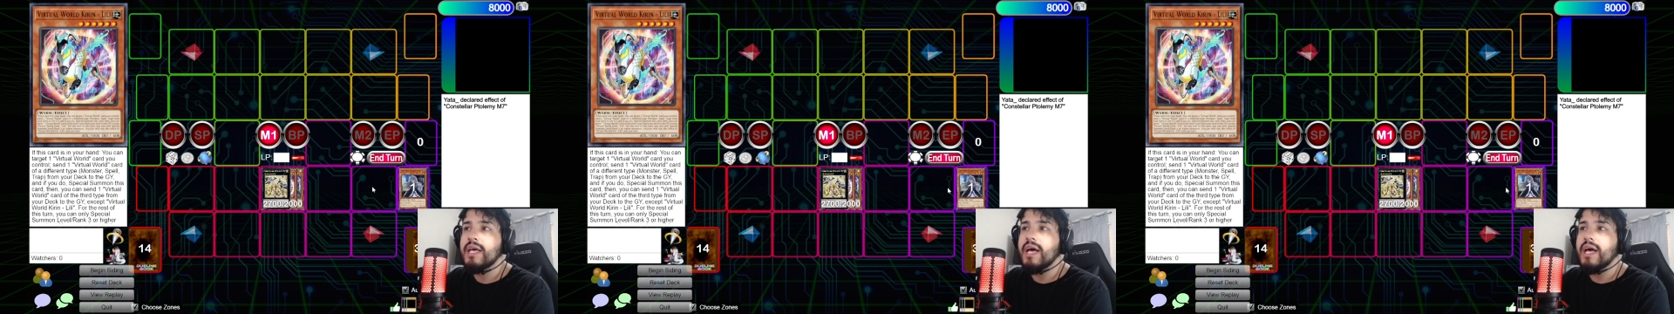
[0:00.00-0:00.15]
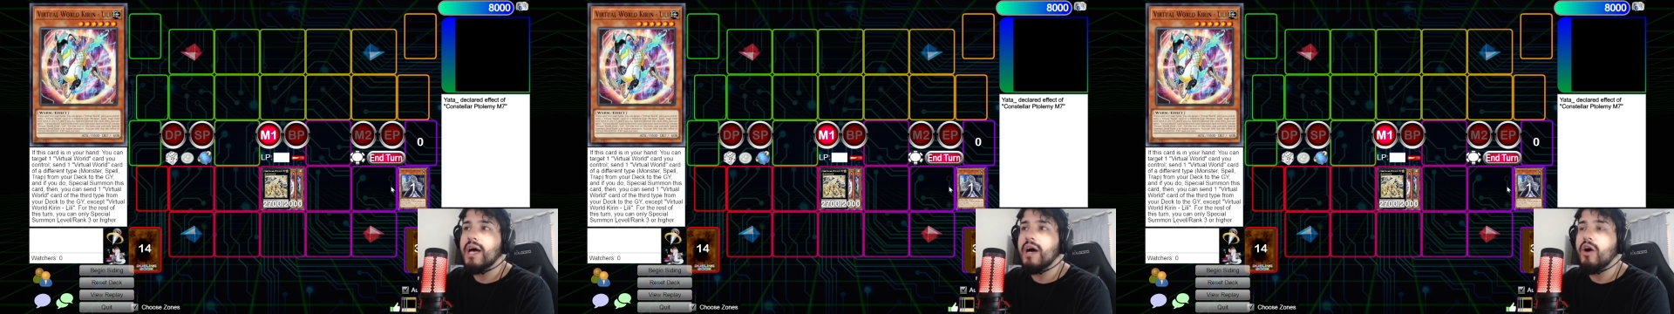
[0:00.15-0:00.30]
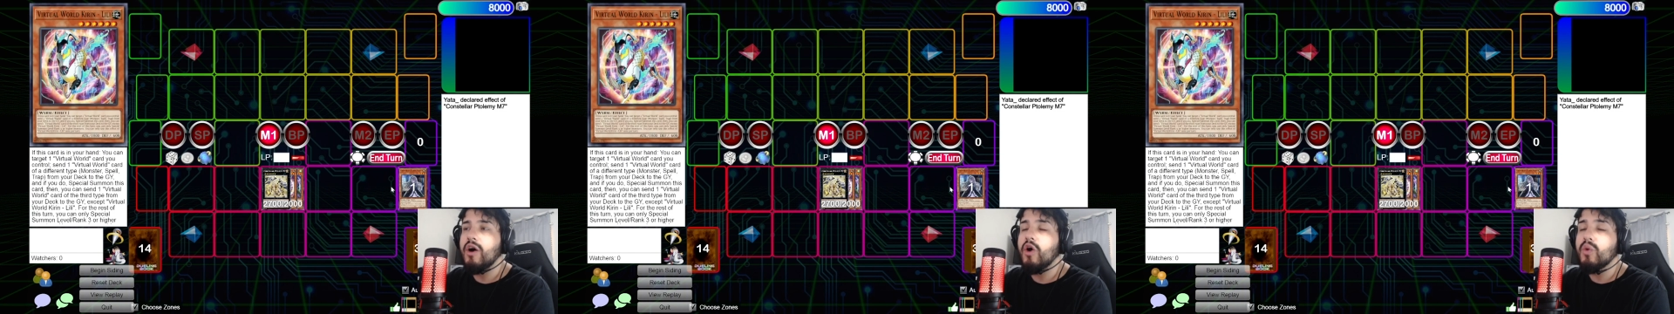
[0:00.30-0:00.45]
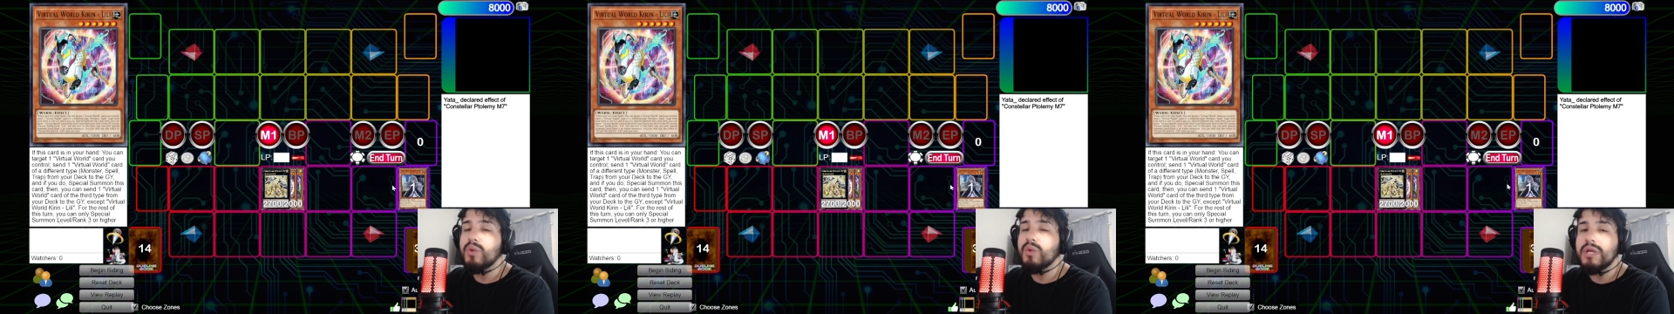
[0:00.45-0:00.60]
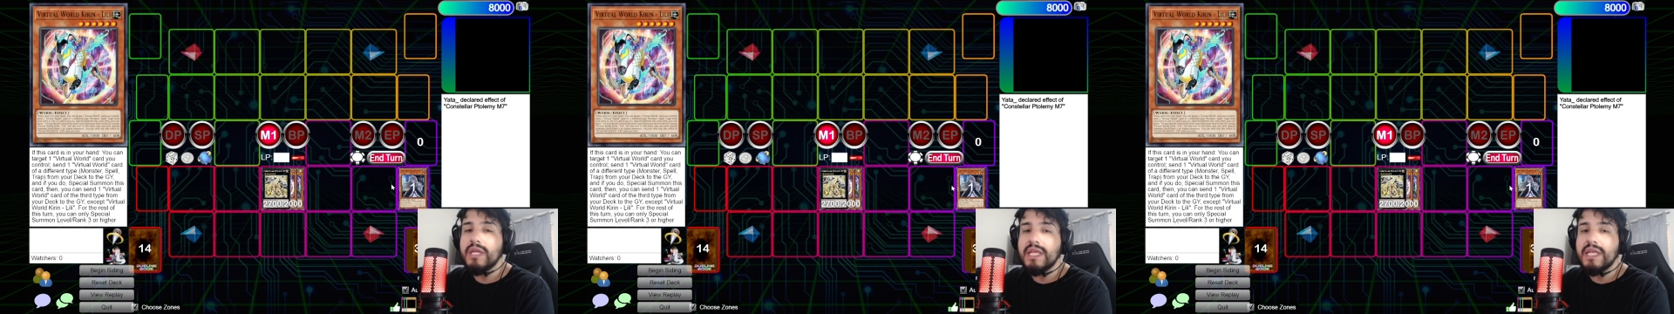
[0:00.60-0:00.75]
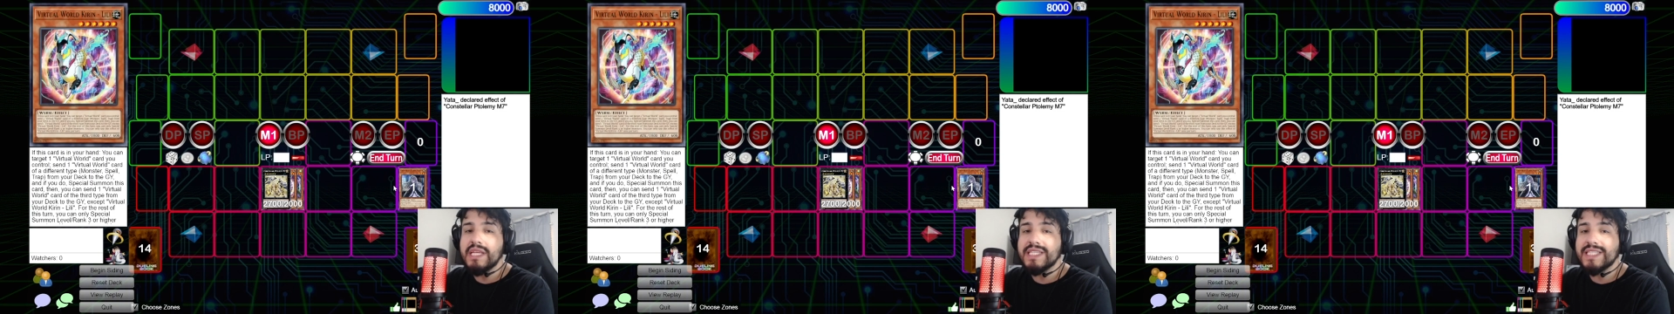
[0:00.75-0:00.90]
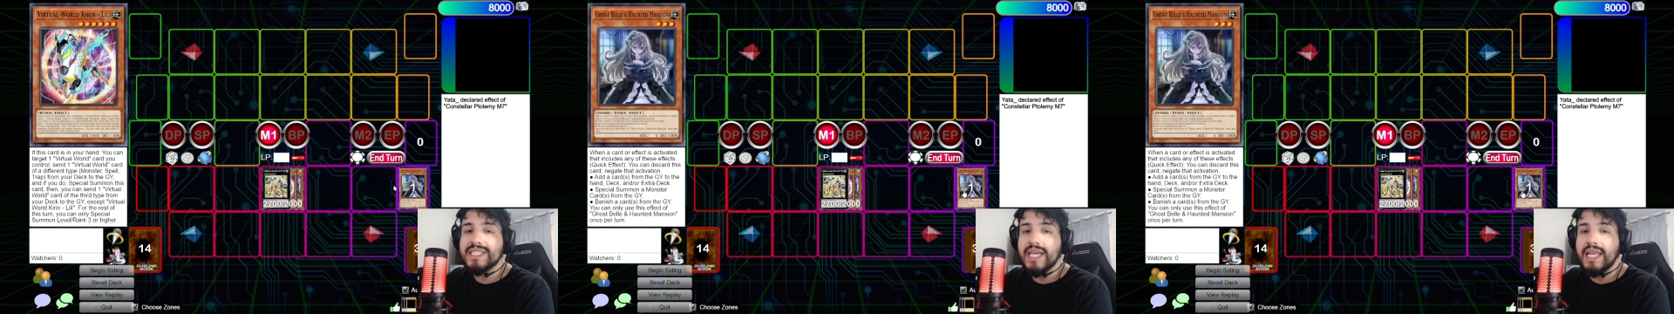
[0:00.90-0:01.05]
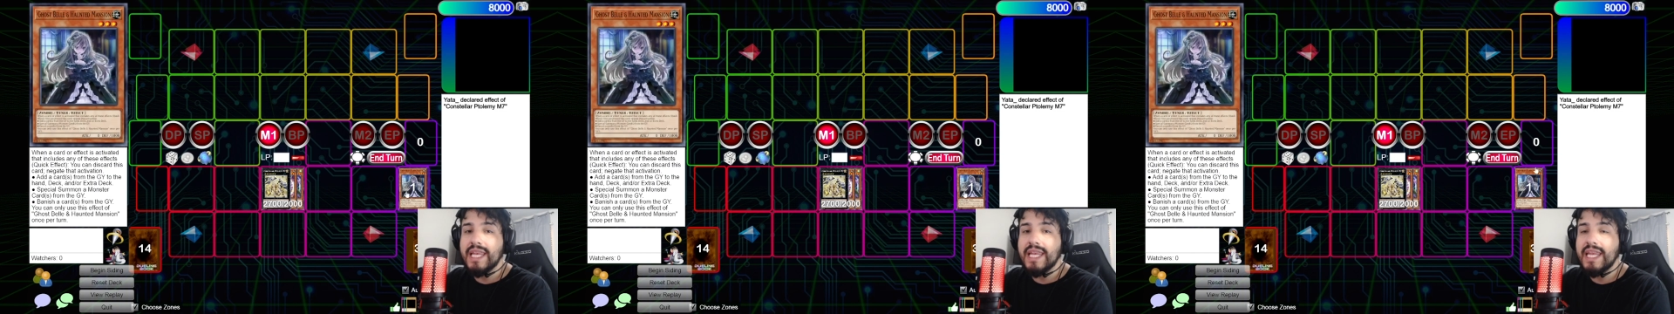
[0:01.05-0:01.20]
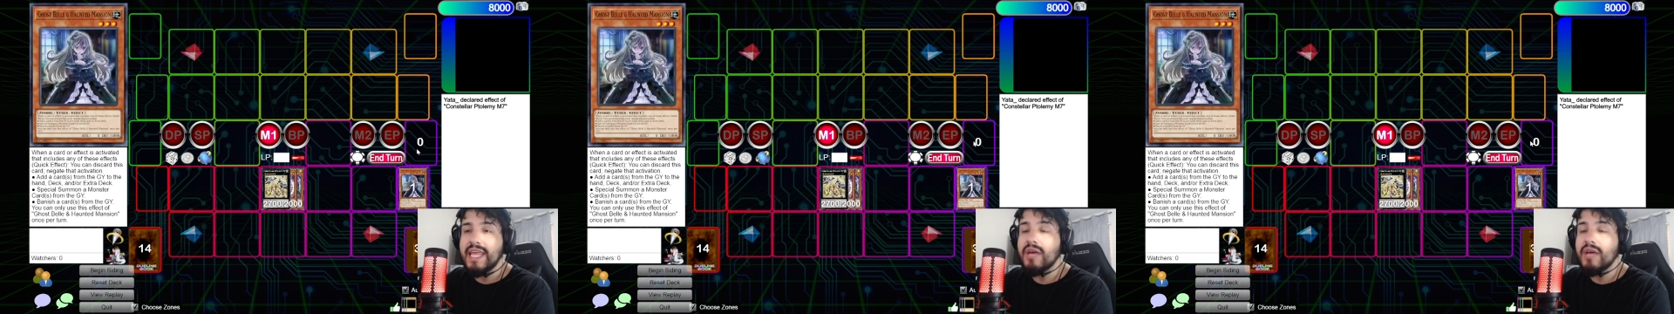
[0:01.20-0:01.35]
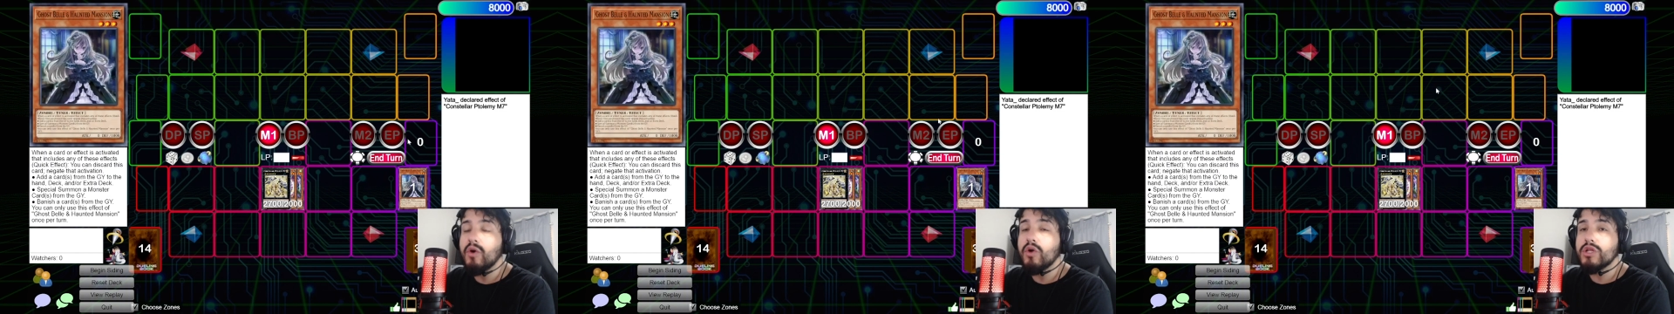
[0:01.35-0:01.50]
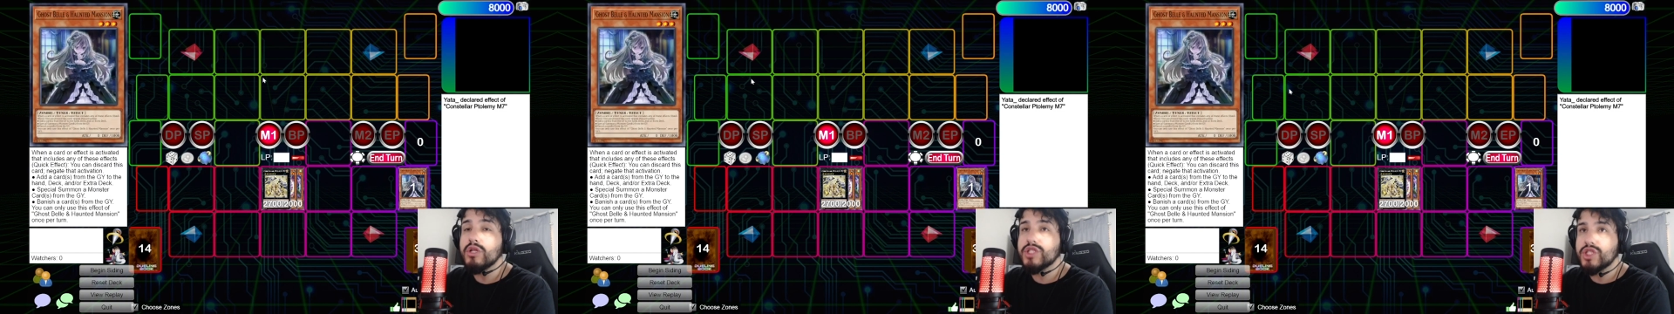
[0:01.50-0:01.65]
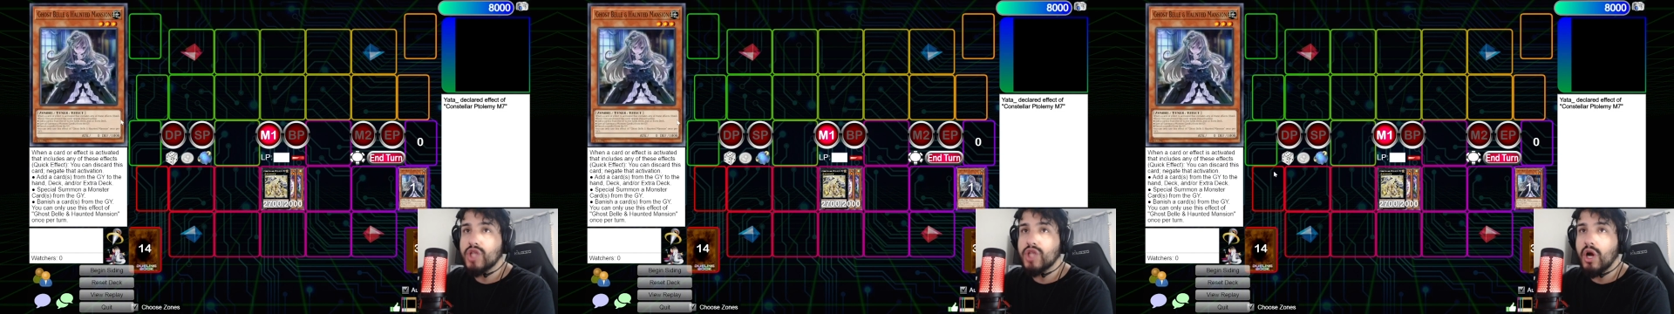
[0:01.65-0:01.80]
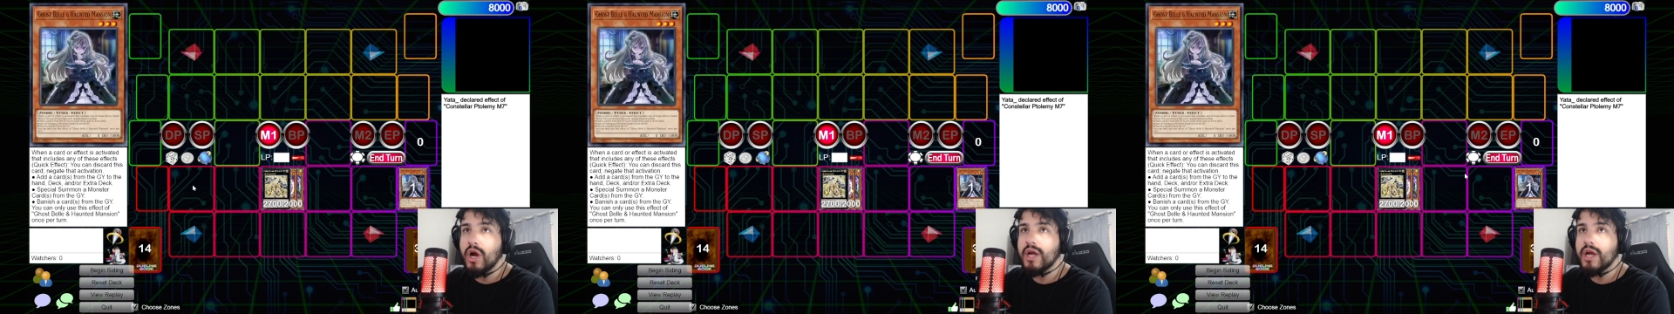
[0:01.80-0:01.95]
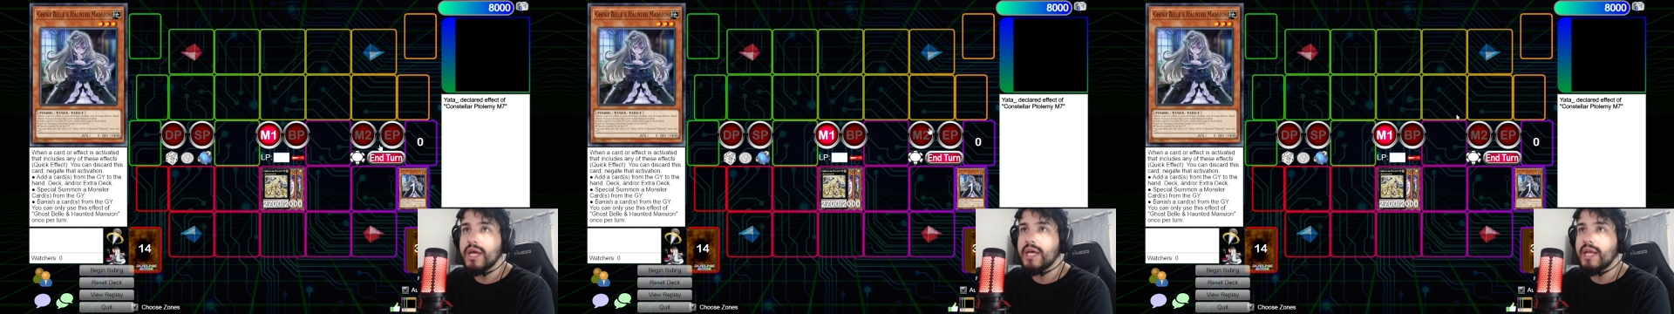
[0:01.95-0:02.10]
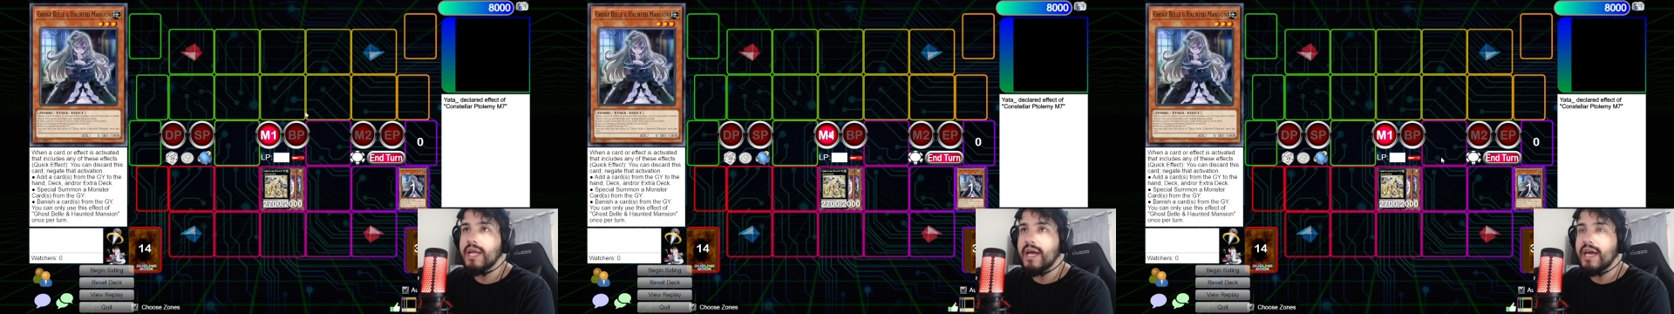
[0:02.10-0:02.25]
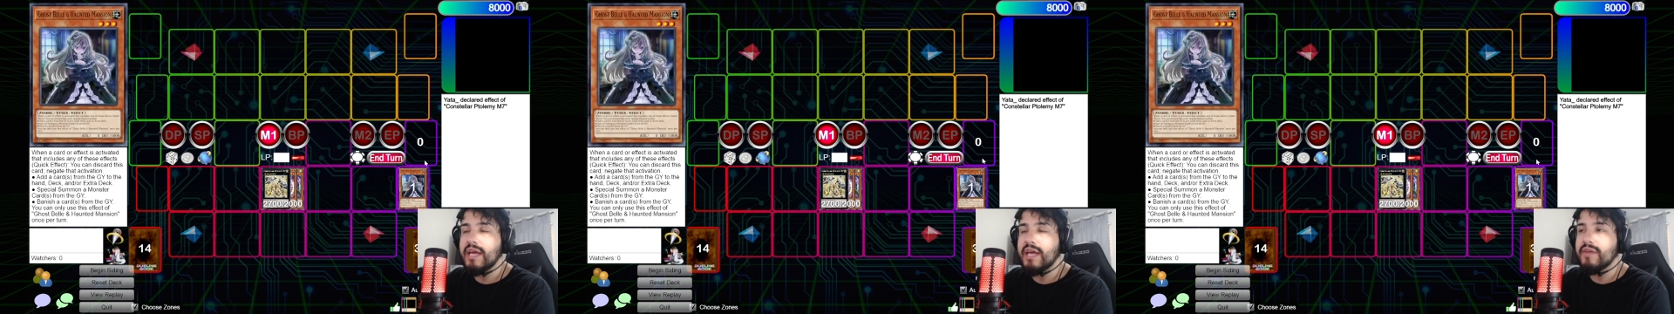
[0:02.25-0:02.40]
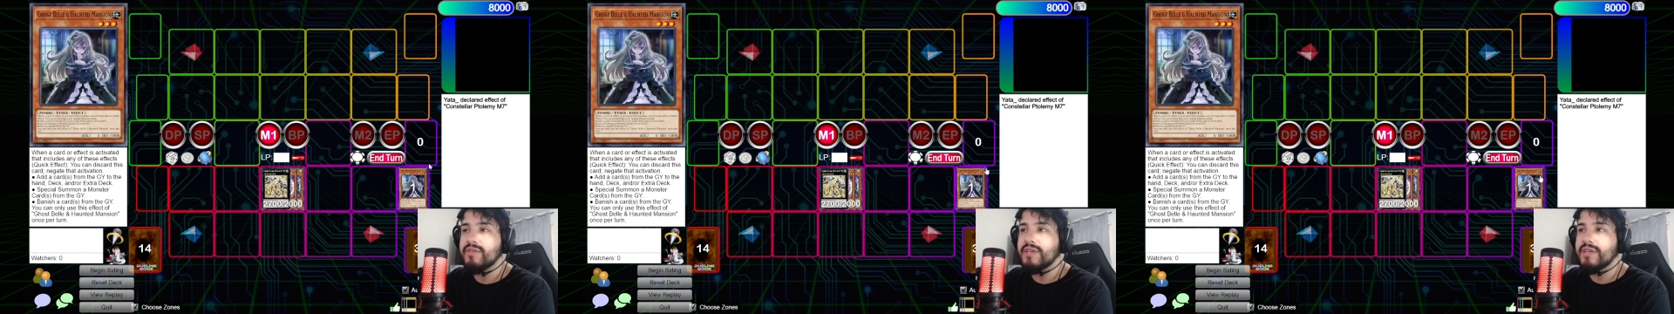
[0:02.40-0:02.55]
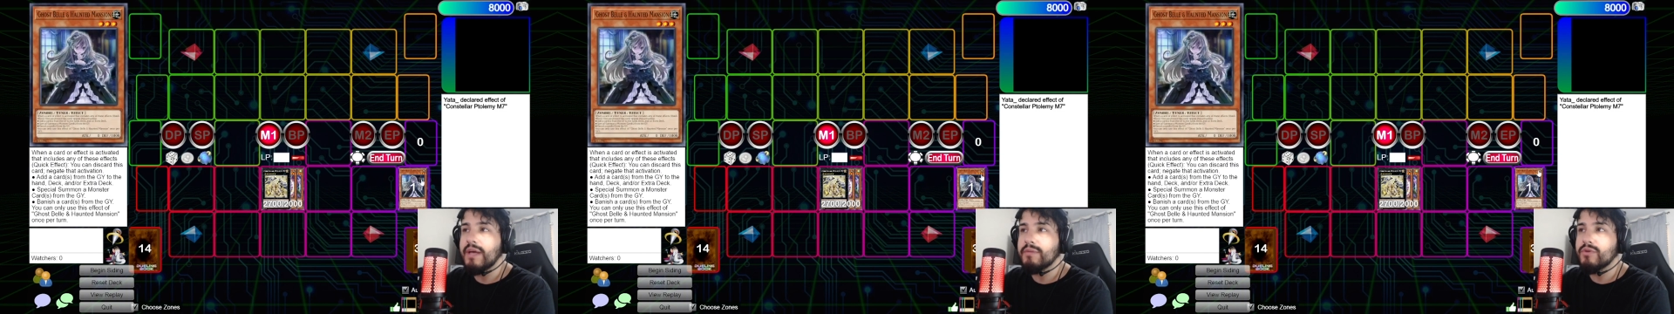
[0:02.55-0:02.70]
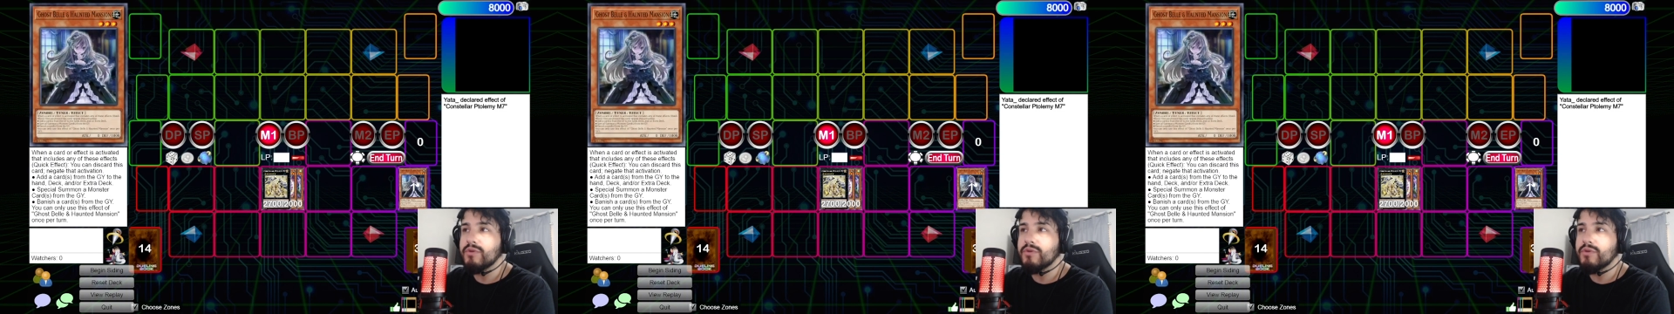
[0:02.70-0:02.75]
all we need is a legal target ahead of time.